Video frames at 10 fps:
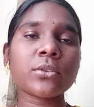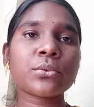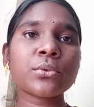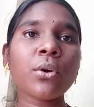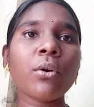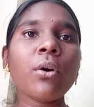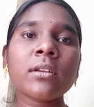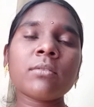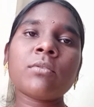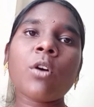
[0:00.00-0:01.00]
So
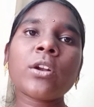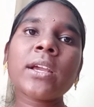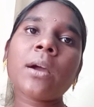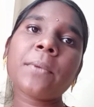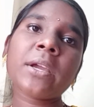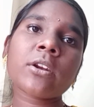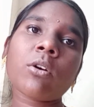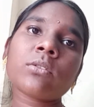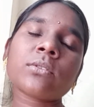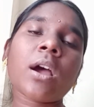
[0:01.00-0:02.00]
what I come across,